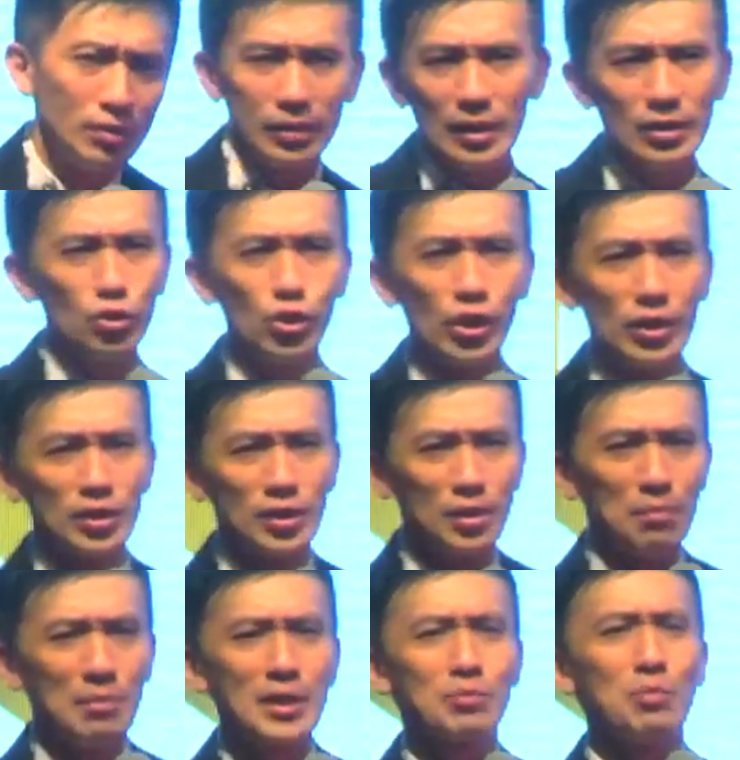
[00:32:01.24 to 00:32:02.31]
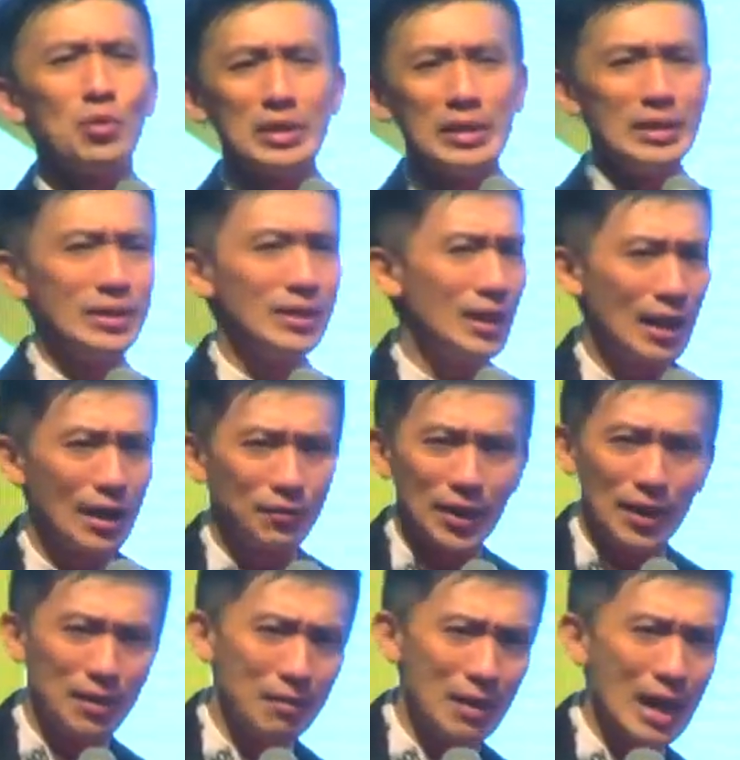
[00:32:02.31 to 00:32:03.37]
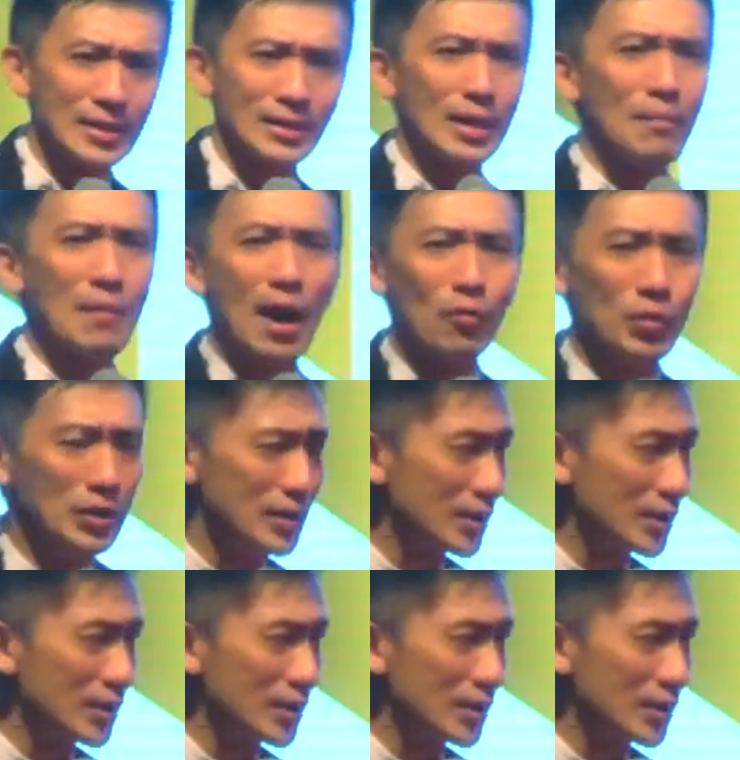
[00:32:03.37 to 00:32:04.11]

Things change. Much more easy life than last time how we